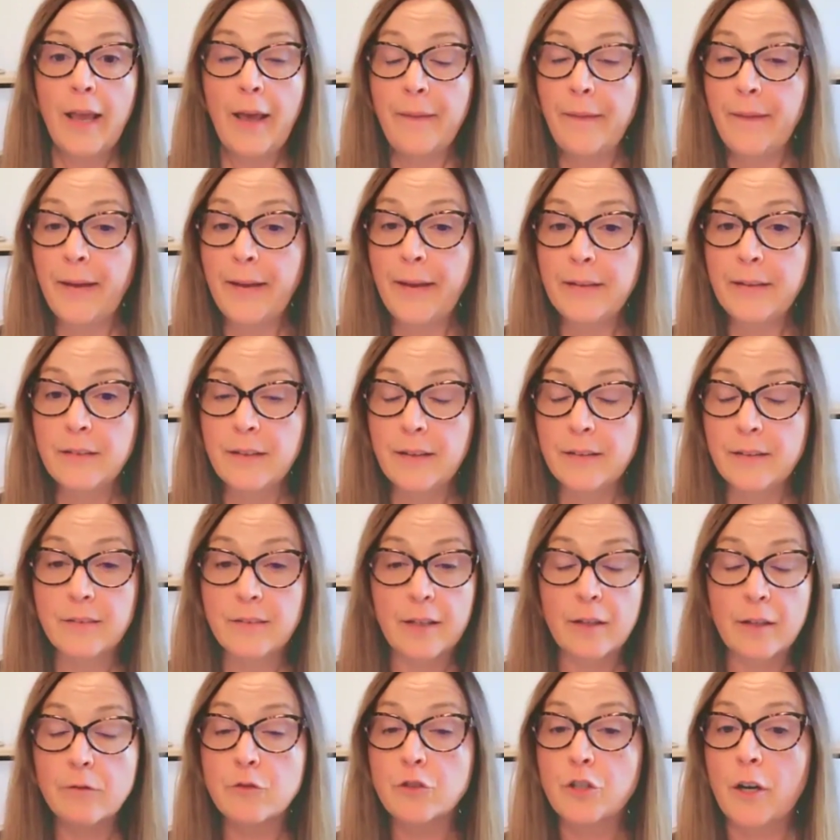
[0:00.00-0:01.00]
And then
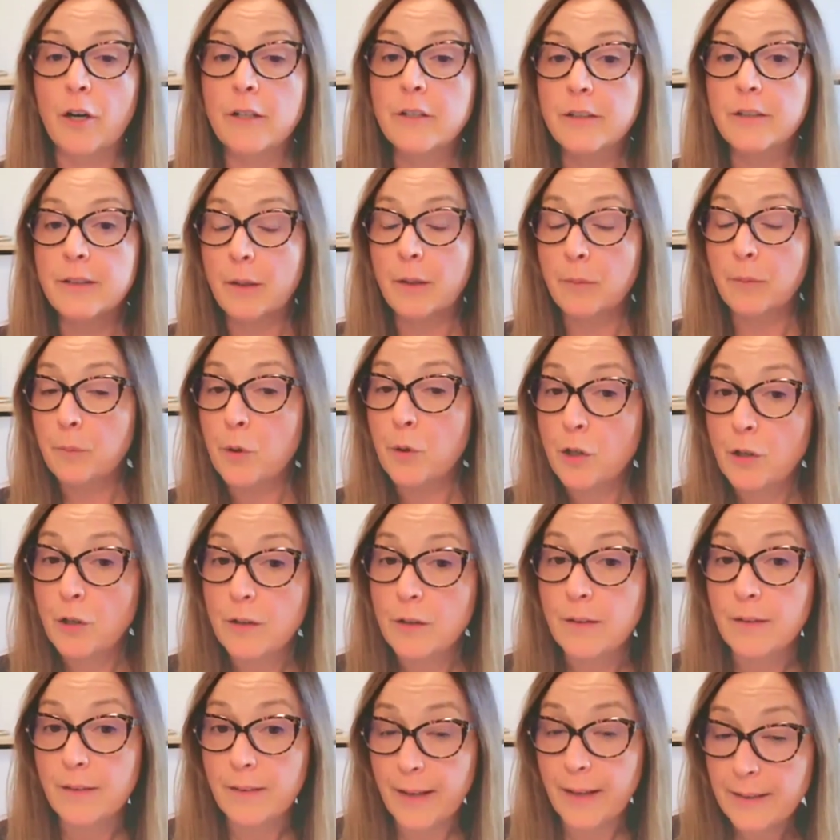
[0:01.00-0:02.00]
instead of charging them
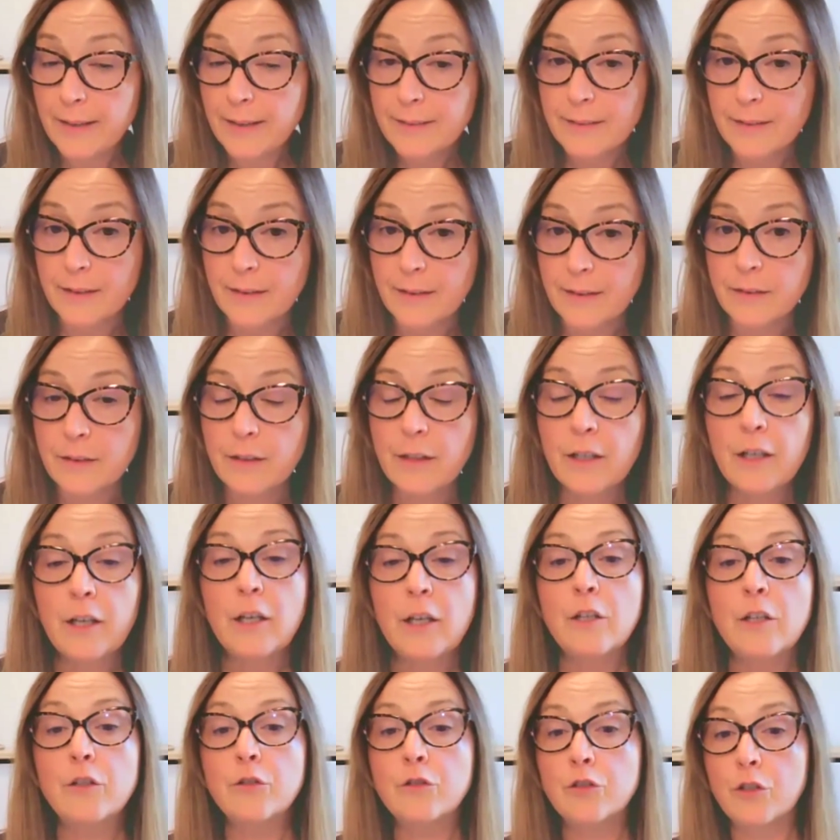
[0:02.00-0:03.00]
per lesson,
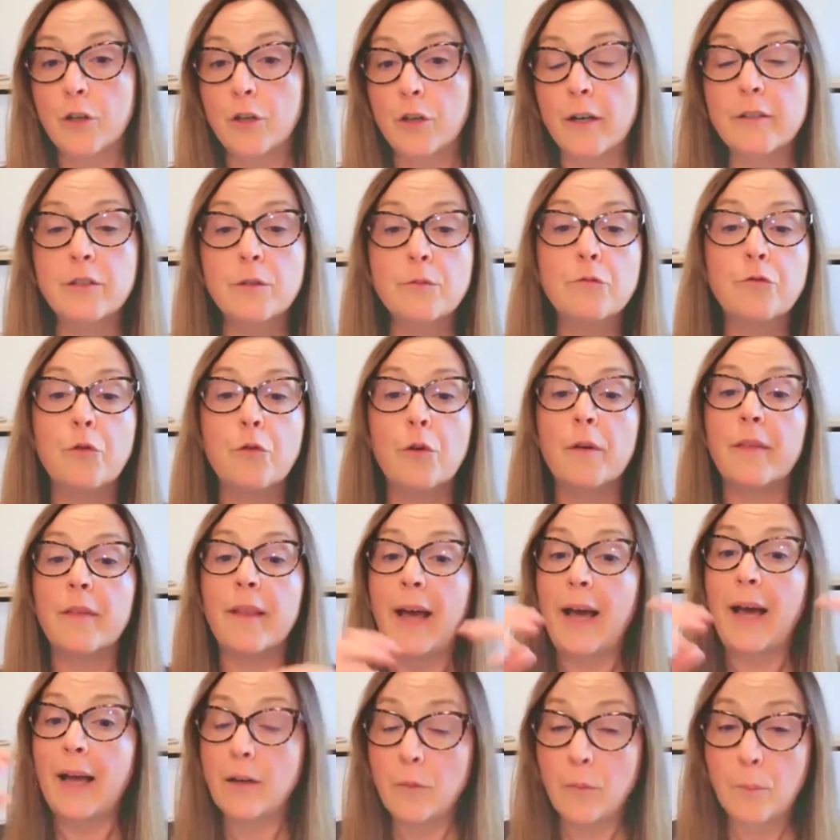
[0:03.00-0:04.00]
you charge them for
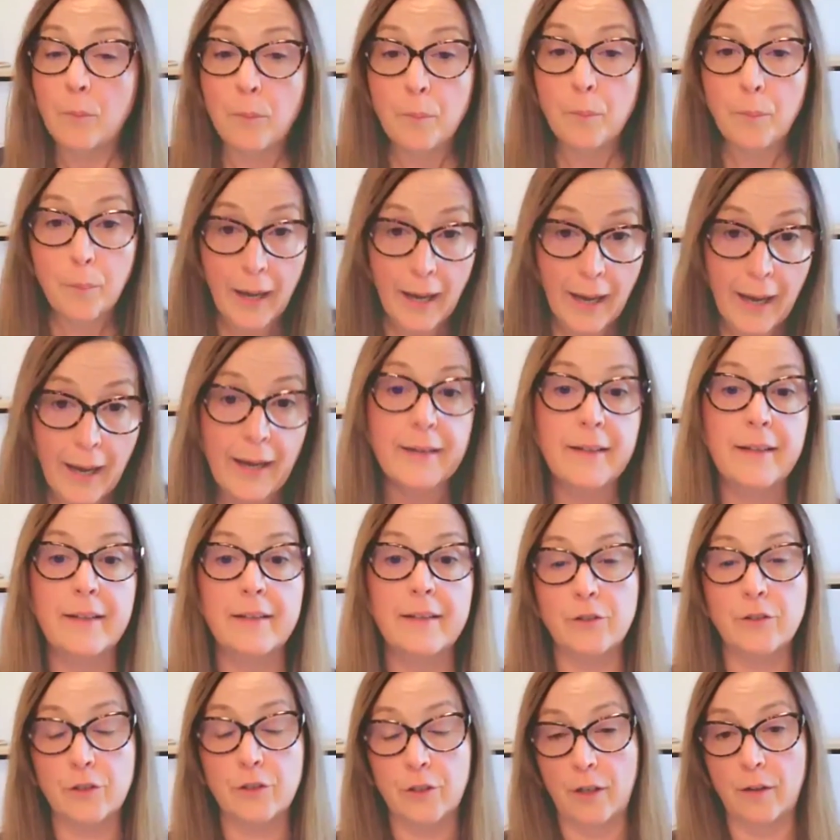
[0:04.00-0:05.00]
that
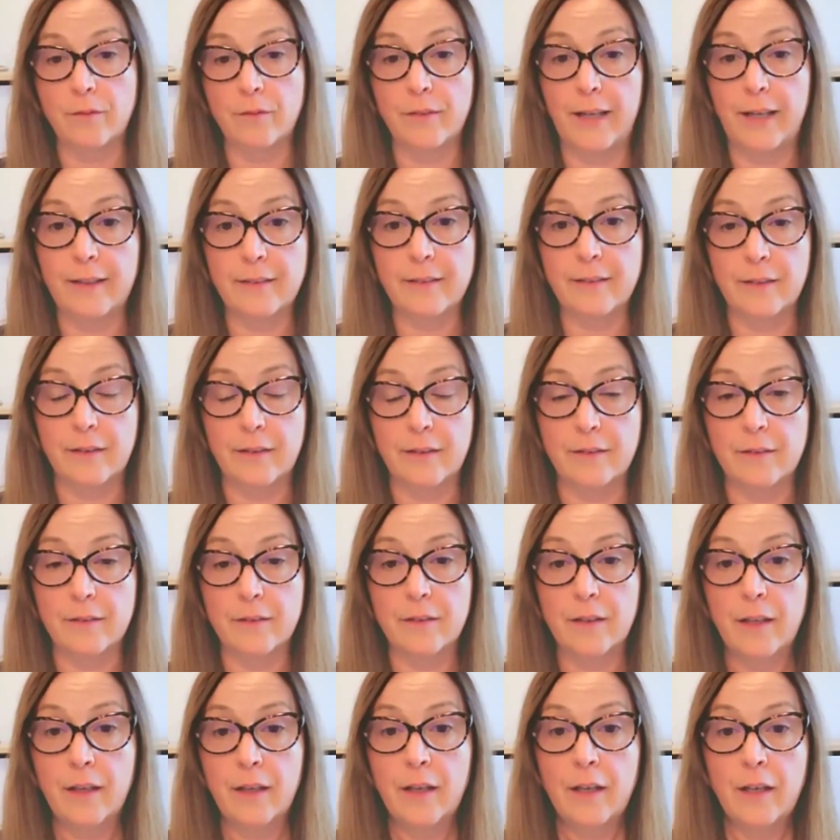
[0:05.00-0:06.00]
package of
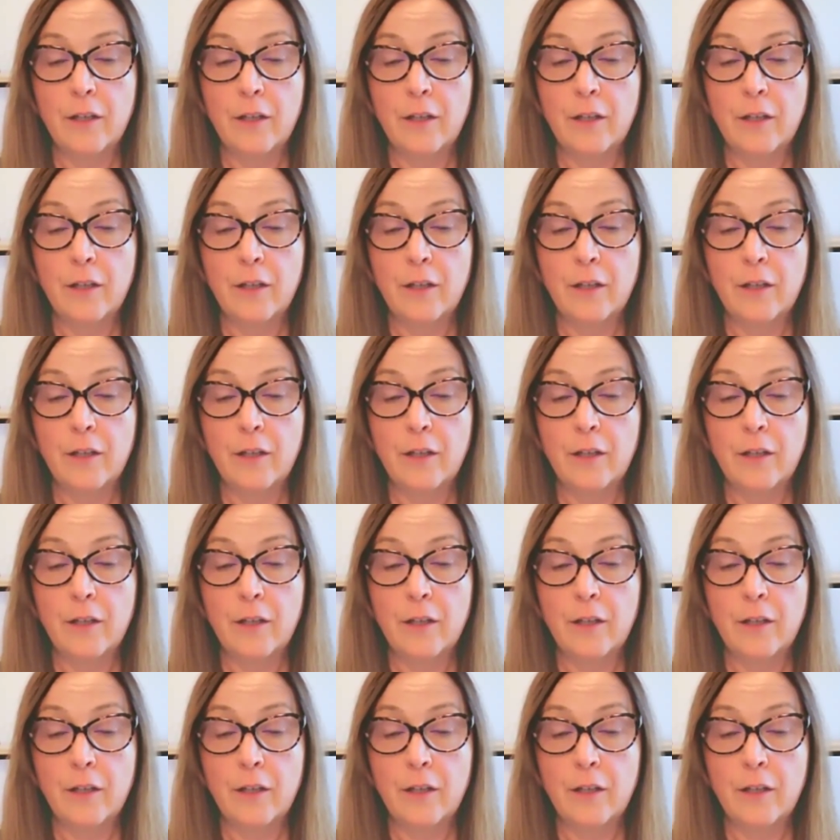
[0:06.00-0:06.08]
lessons.